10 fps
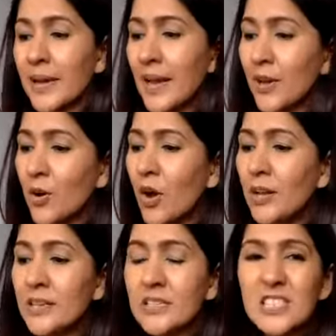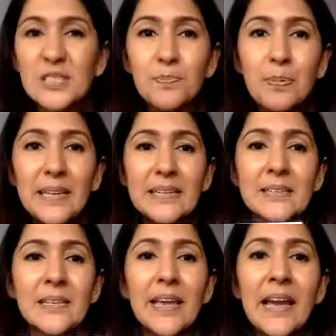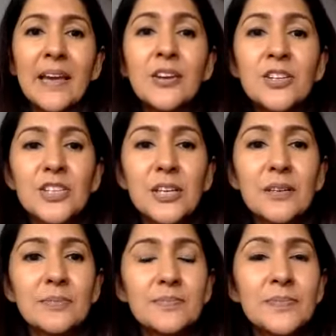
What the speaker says: And I call it split energy.